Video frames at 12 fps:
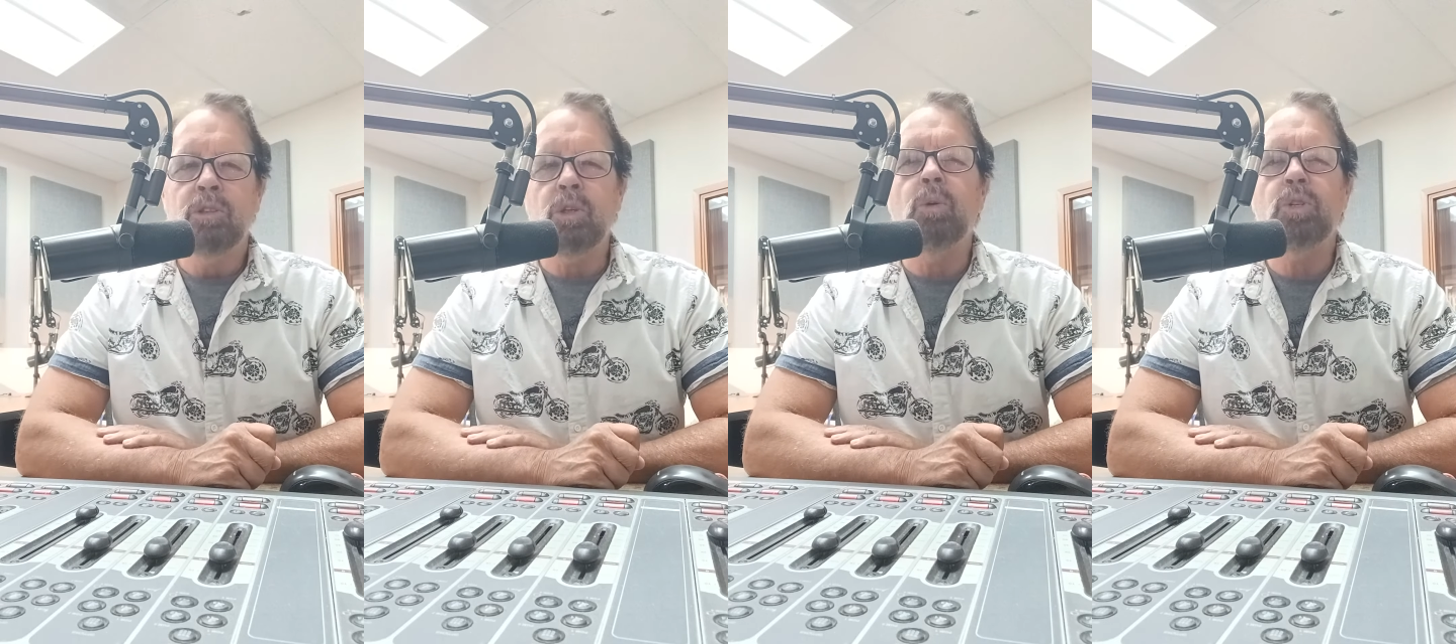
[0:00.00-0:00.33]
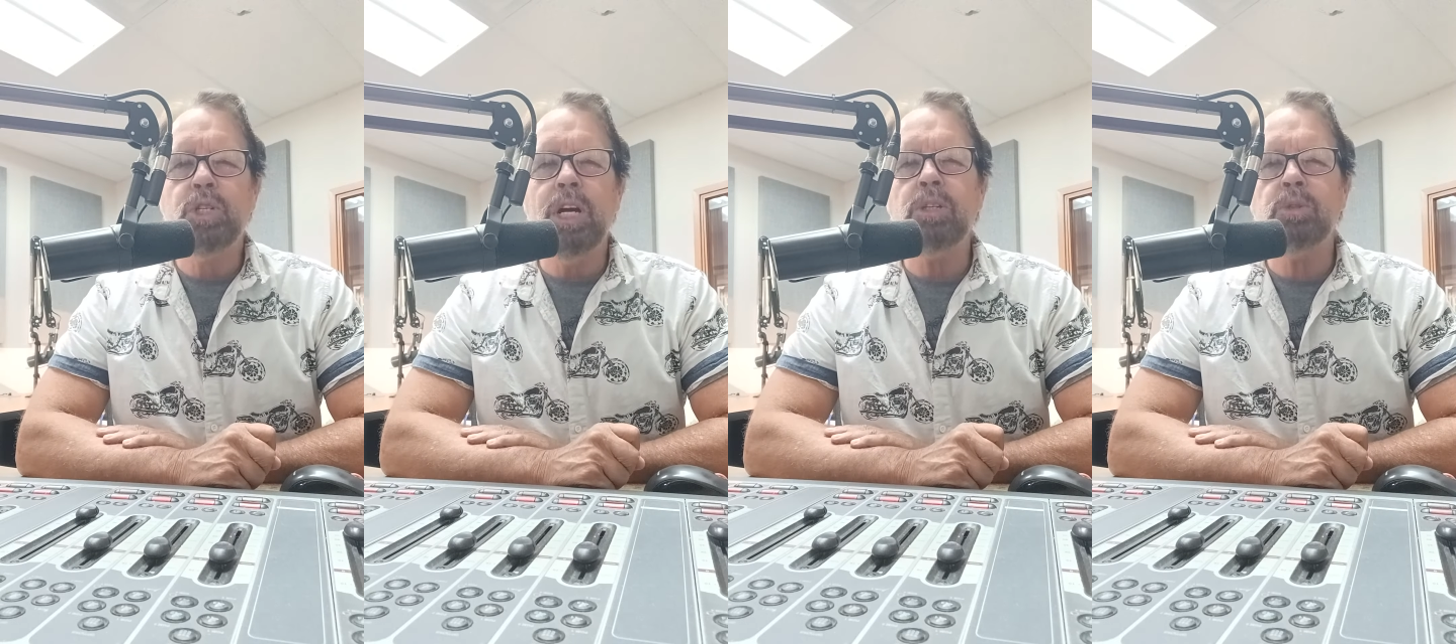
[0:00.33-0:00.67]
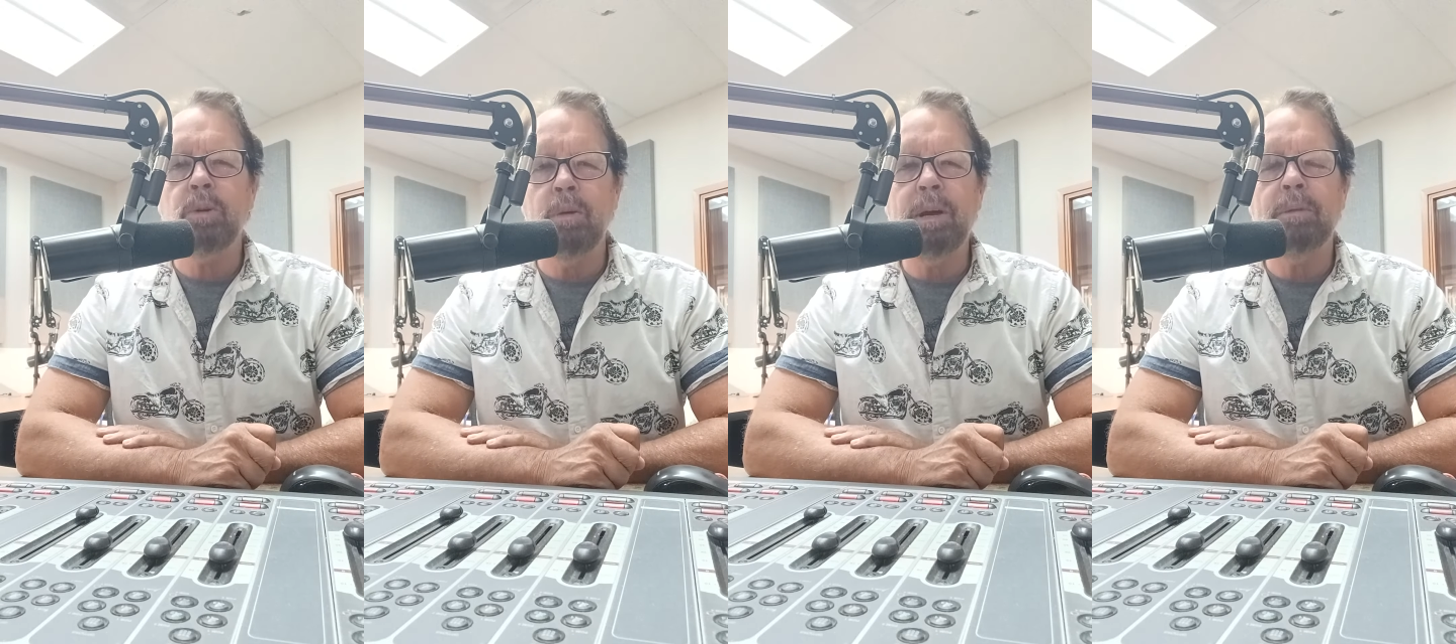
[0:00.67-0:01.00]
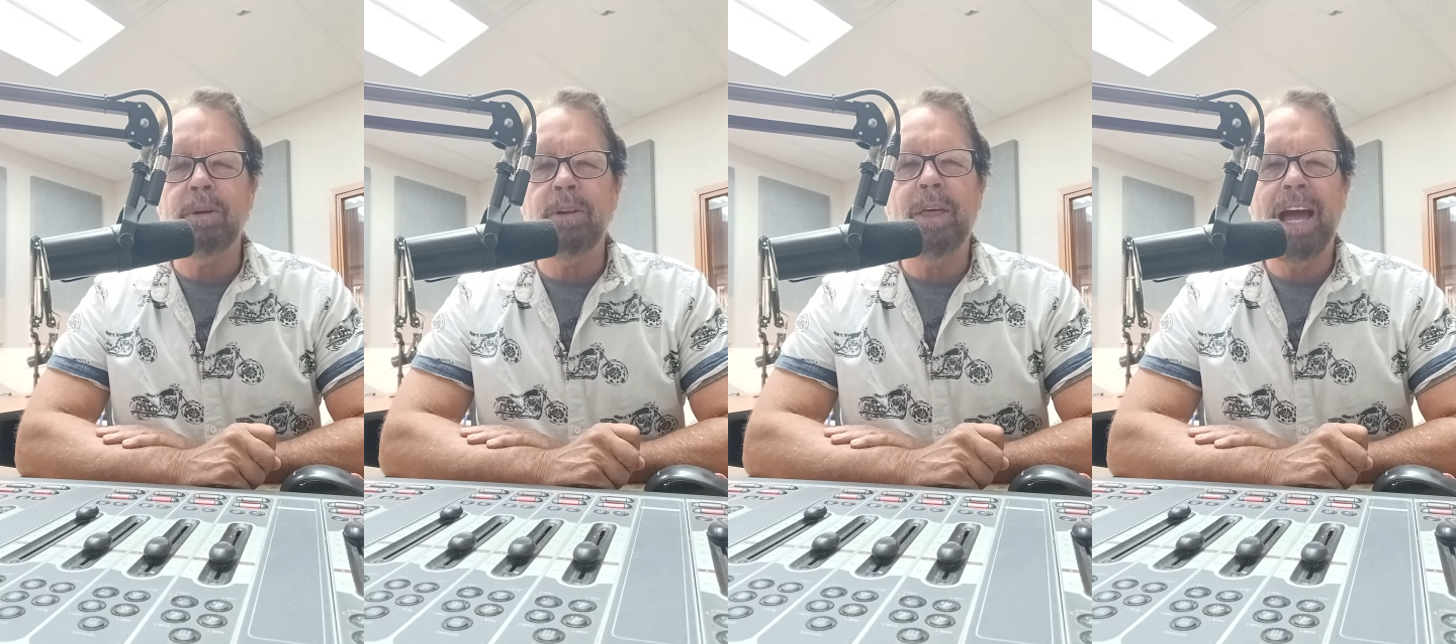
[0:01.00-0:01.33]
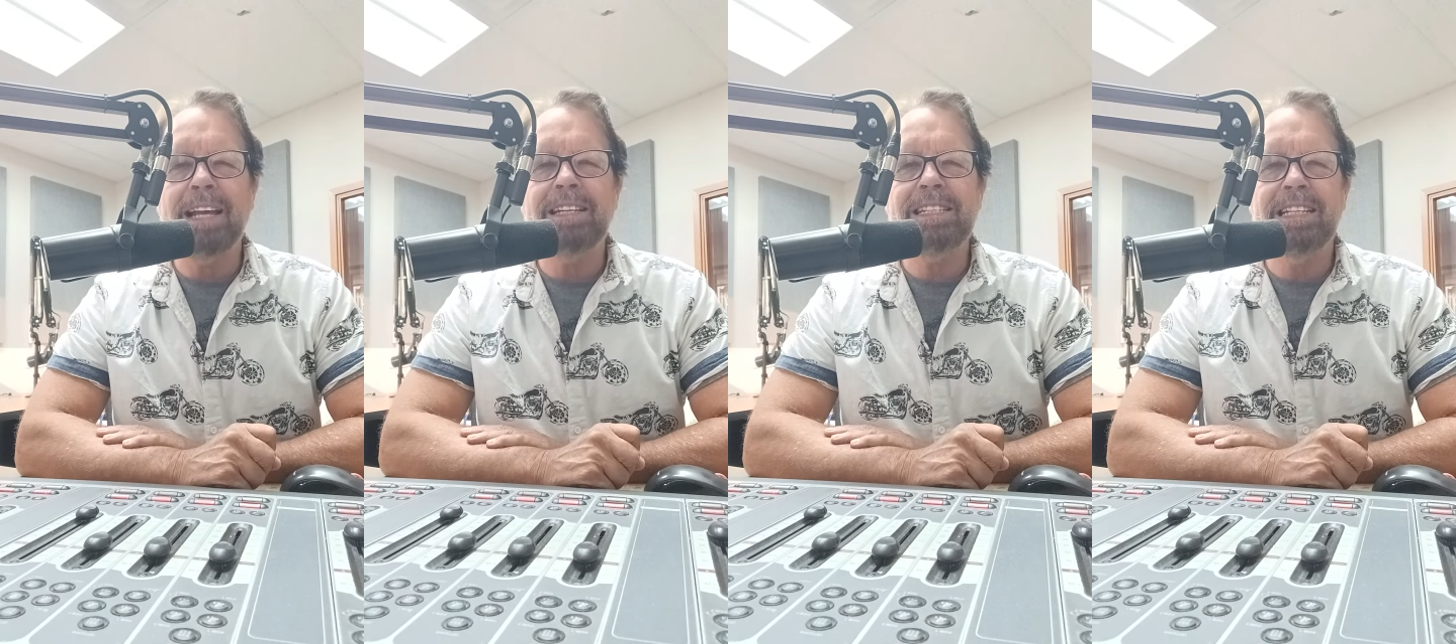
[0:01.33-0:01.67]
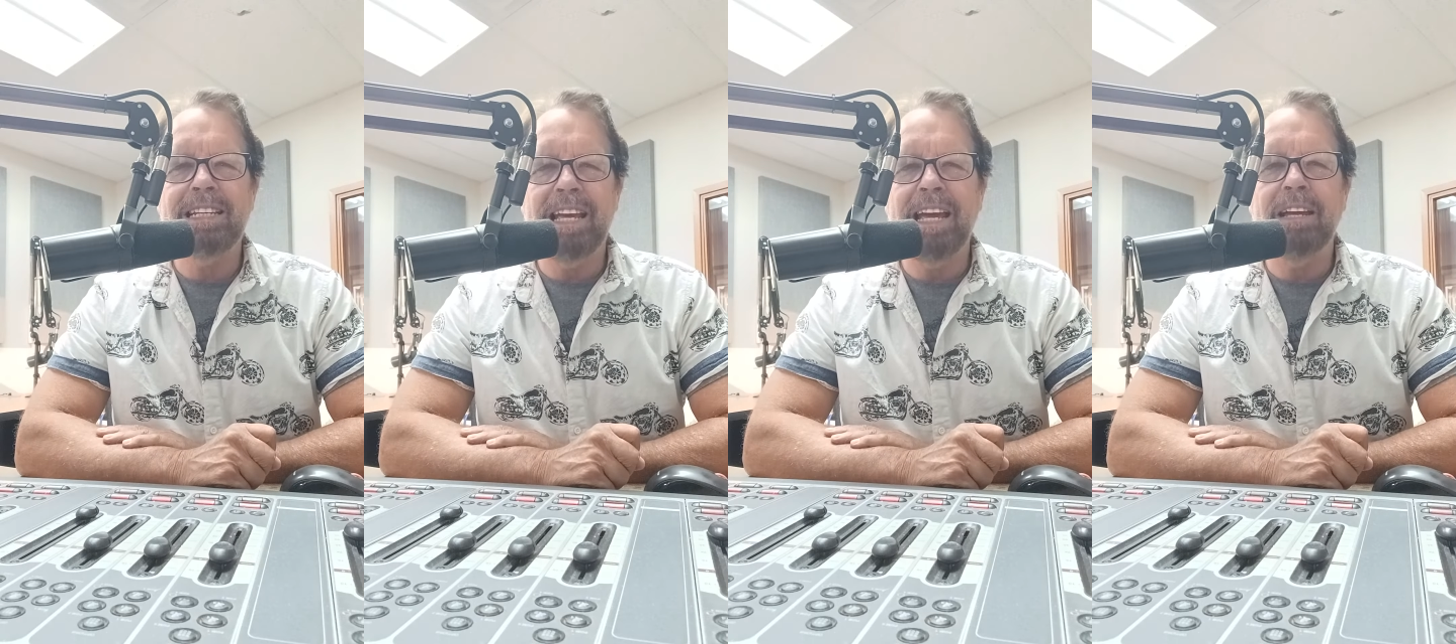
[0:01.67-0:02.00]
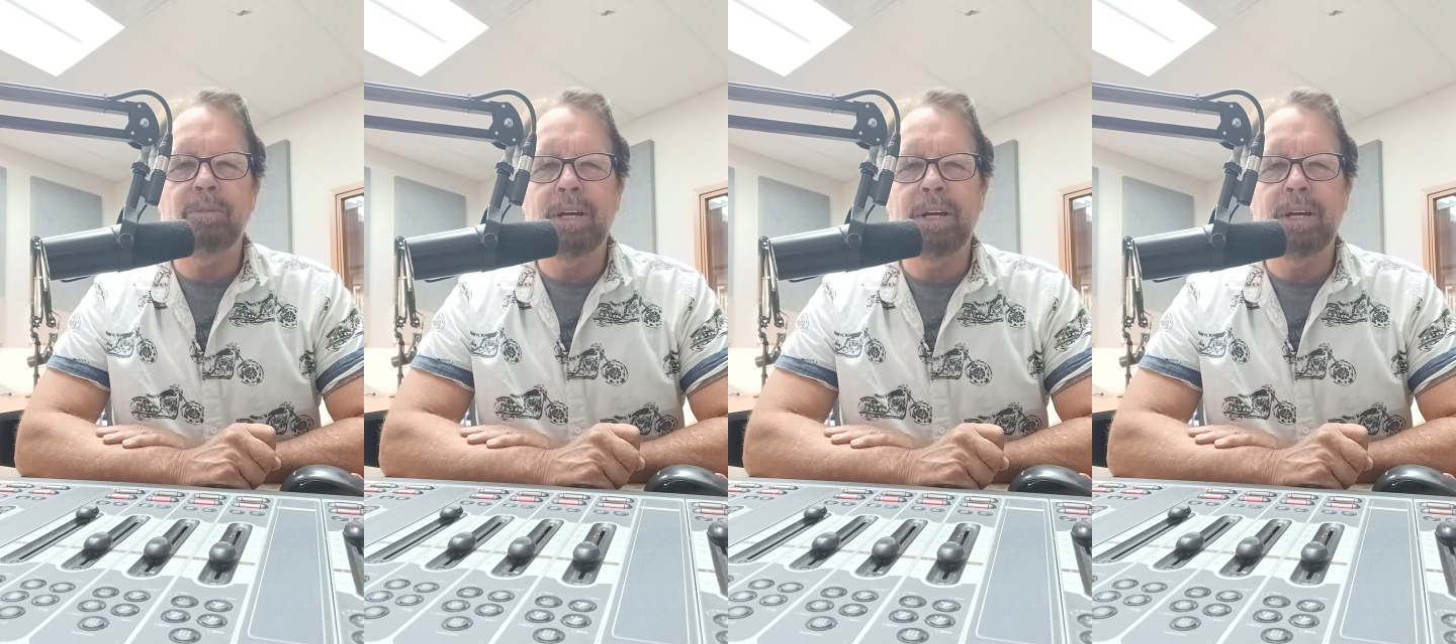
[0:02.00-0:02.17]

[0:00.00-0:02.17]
So just remember that today